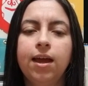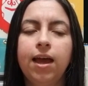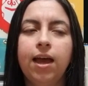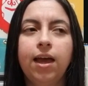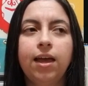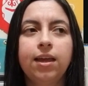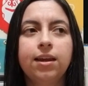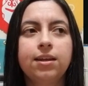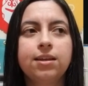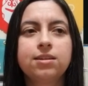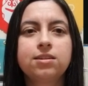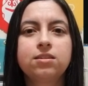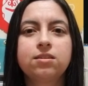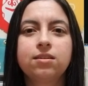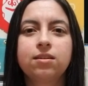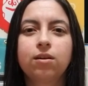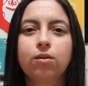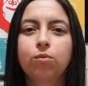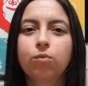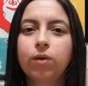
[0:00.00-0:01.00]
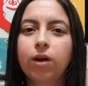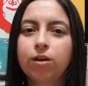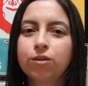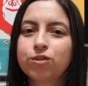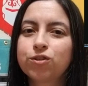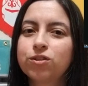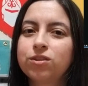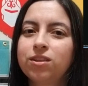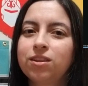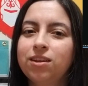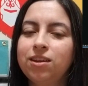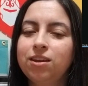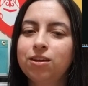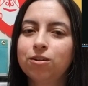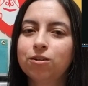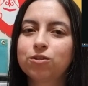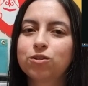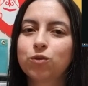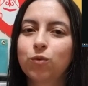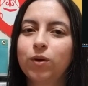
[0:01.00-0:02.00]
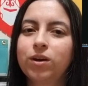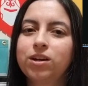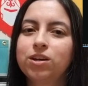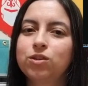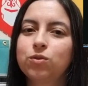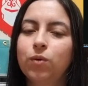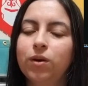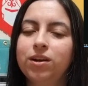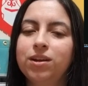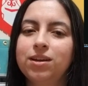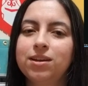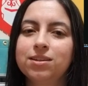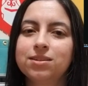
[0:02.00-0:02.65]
and it's around the year 2020